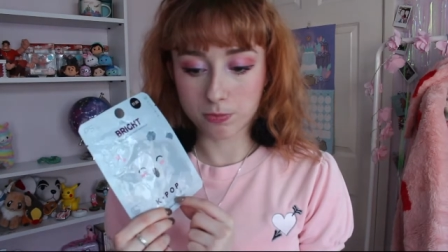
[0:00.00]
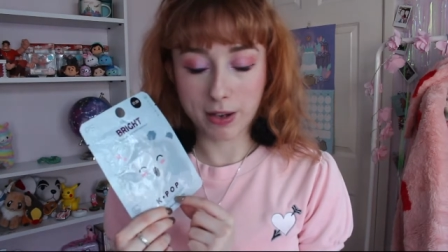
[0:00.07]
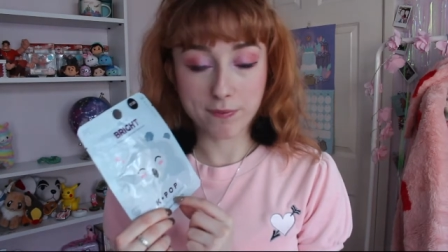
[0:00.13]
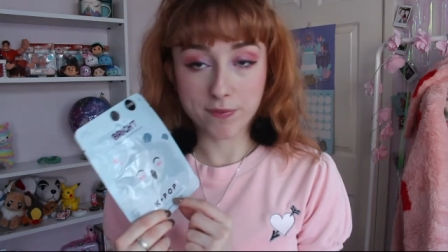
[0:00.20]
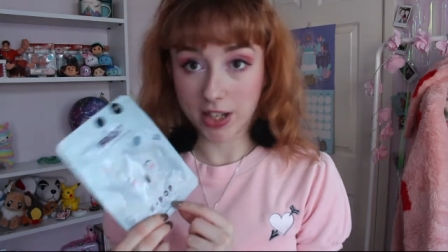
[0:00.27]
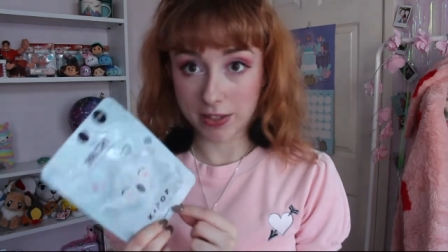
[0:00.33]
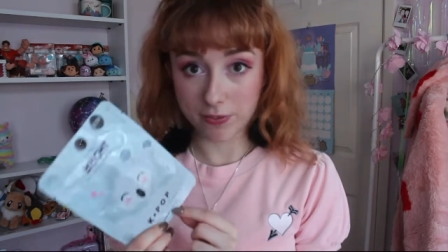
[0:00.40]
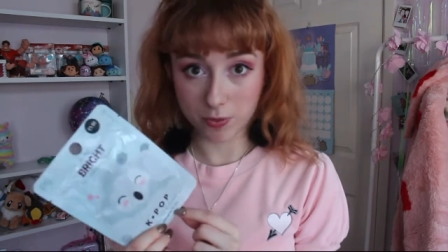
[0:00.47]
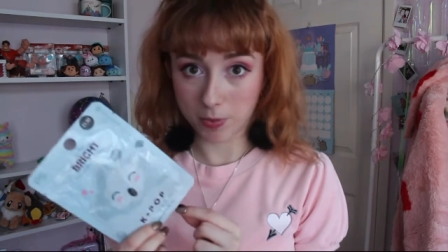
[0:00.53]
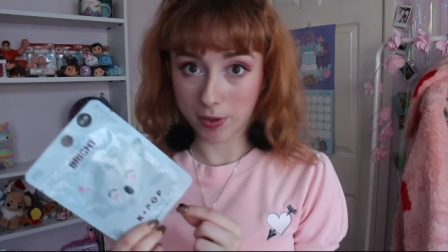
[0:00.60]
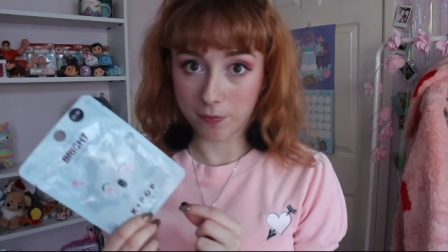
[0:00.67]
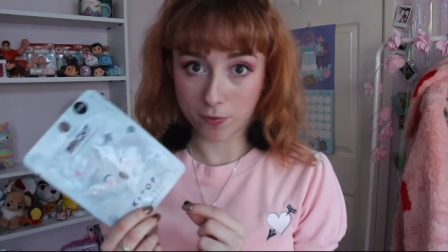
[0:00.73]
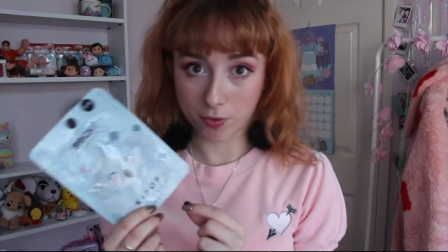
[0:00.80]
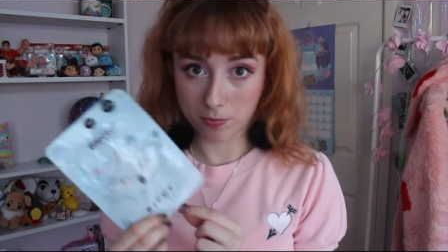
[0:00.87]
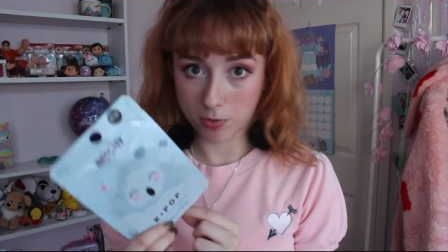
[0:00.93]
my favourite
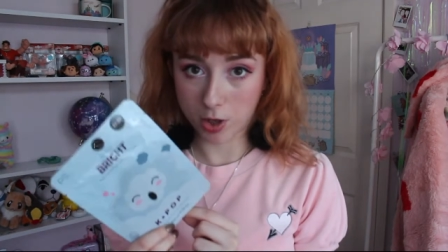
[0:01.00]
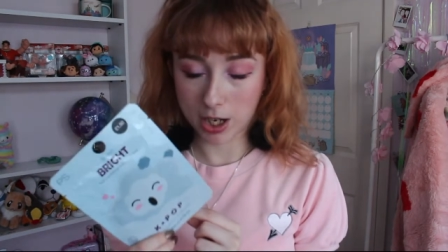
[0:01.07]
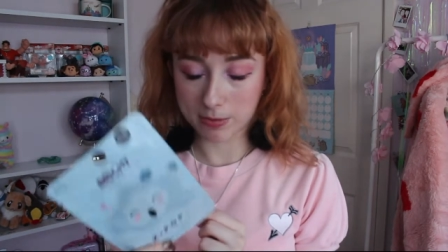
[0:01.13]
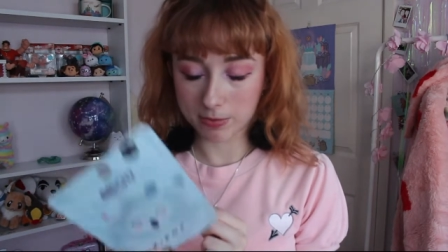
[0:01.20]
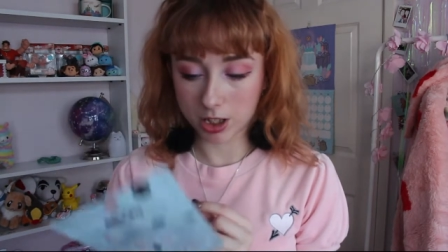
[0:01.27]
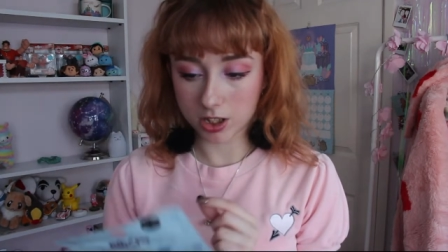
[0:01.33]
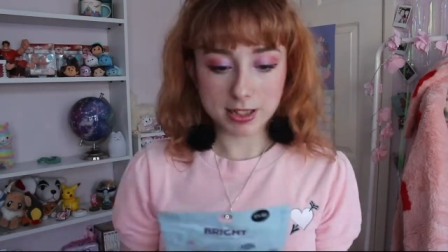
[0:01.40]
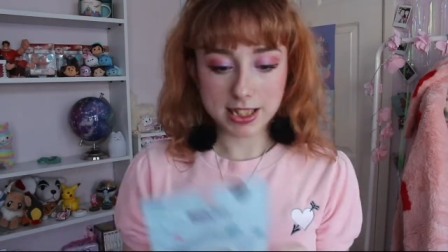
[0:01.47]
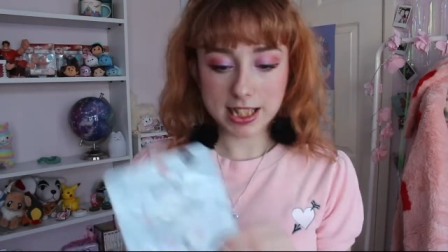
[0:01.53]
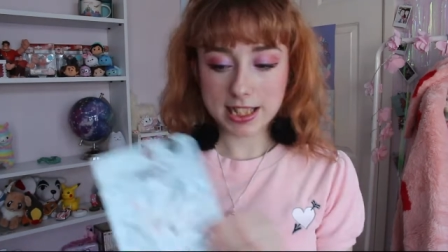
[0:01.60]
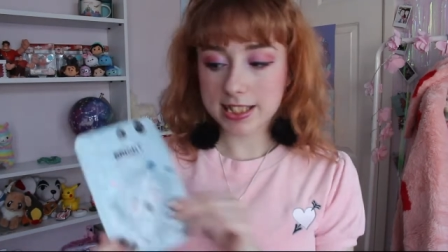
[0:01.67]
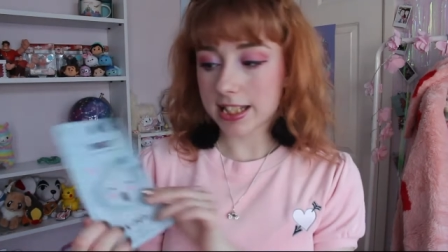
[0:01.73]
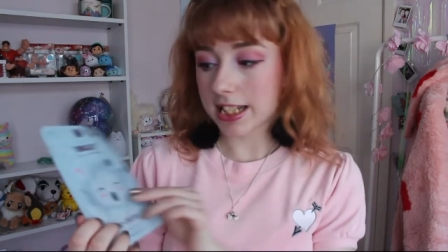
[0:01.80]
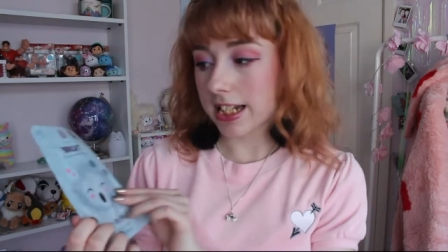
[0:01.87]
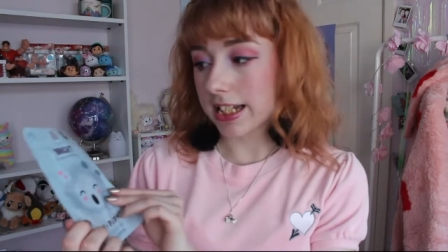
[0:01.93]
one from Primark. But
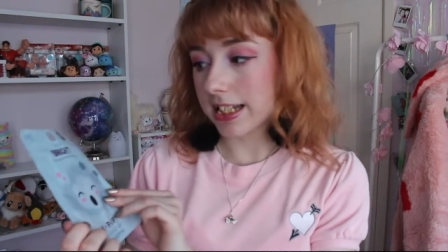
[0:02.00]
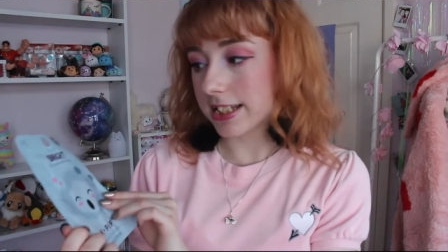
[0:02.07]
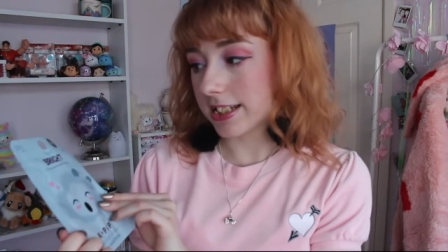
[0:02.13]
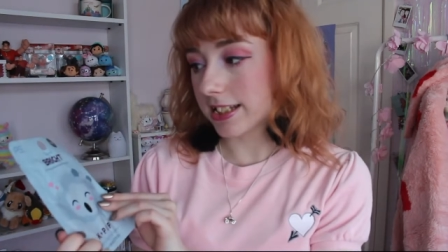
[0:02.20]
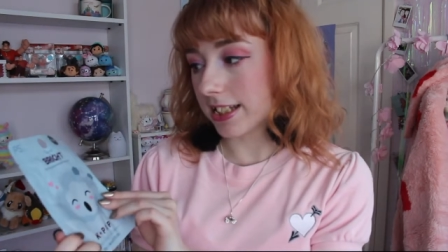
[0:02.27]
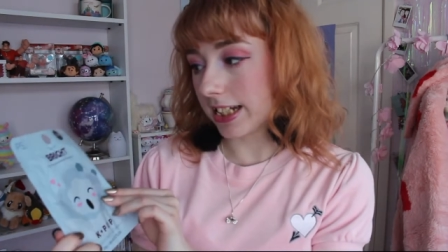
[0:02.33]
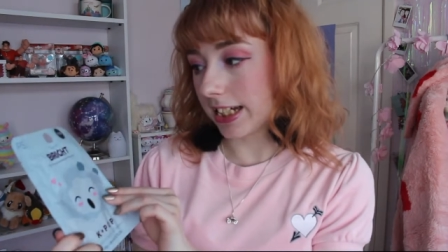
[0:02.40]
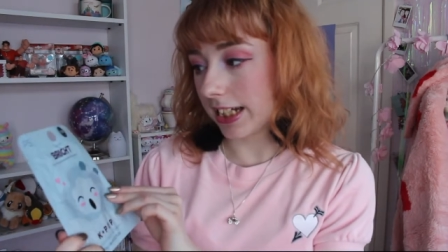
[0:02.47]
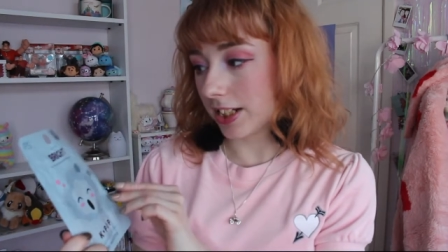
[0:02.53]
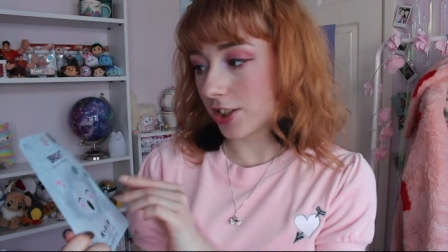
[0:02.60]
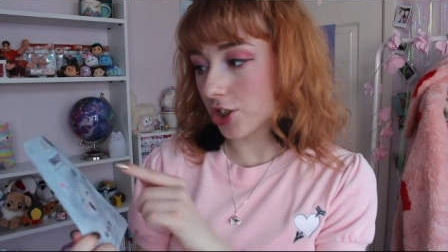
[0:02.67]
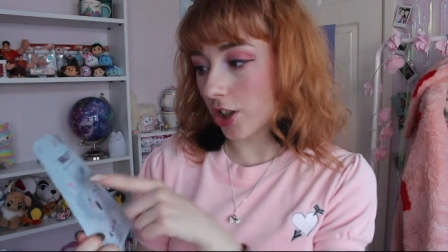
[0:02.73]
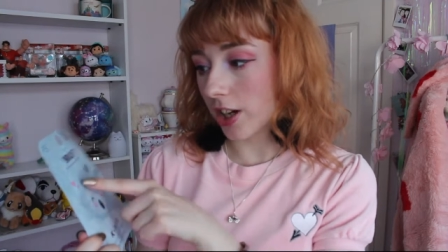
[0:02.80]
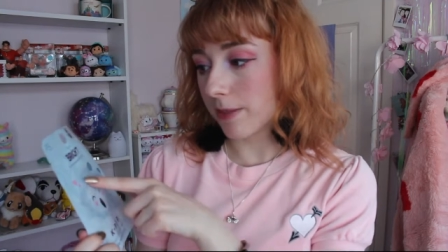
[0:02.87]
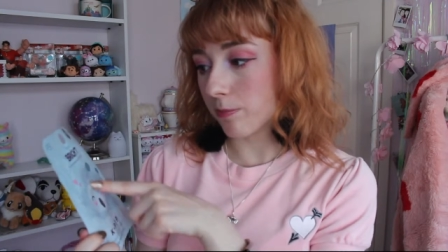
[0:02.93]
this is the
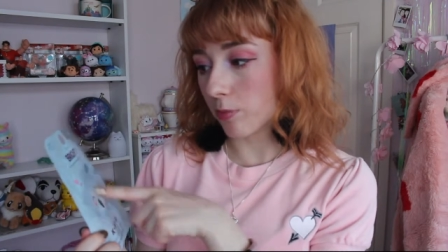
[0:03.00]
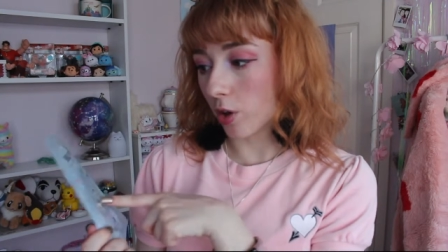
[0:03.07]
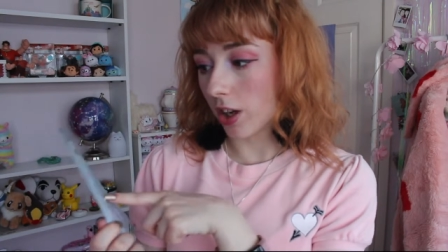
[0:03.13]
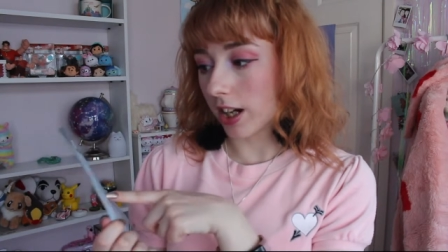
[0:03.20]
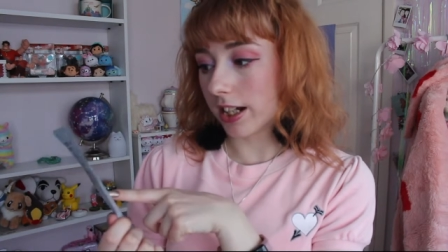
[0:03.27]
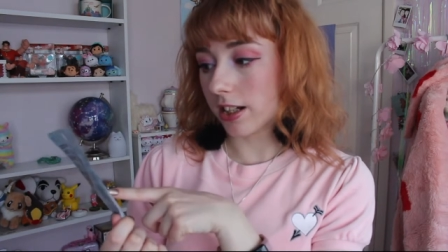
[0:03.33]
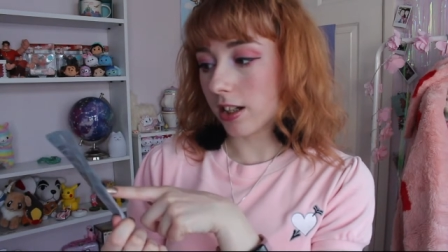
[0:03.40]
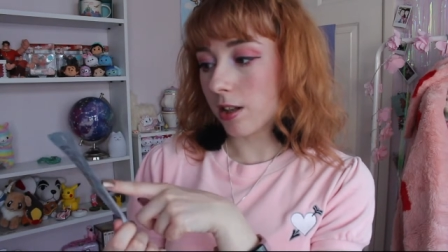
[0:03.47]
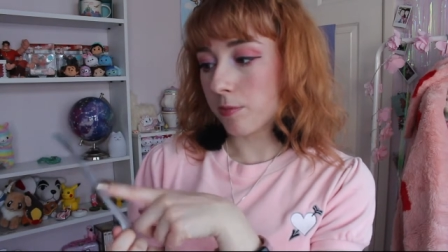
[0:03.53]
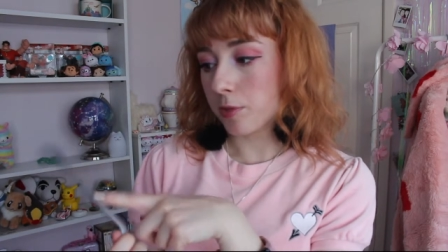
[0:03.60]
Shine Bright